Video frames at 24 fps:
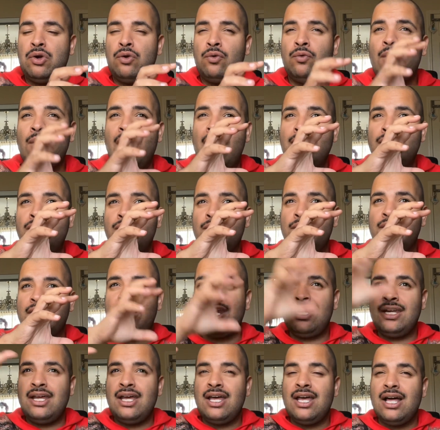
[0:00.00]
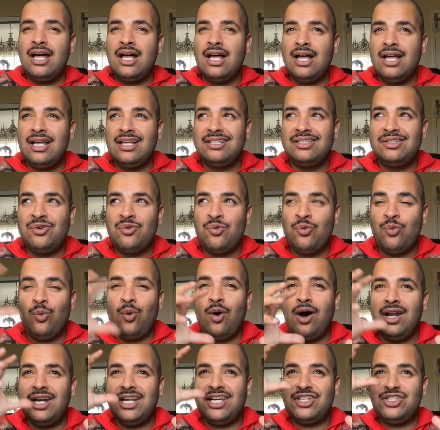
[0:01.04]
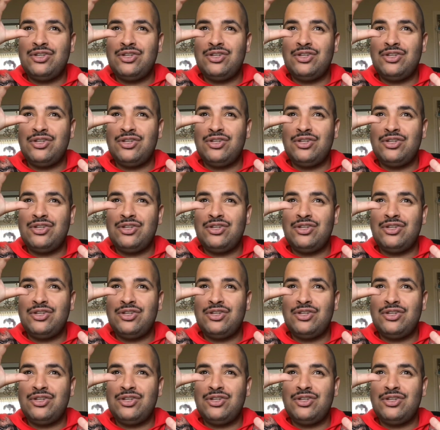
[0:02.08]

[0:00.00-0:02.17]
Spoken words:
rather than wanting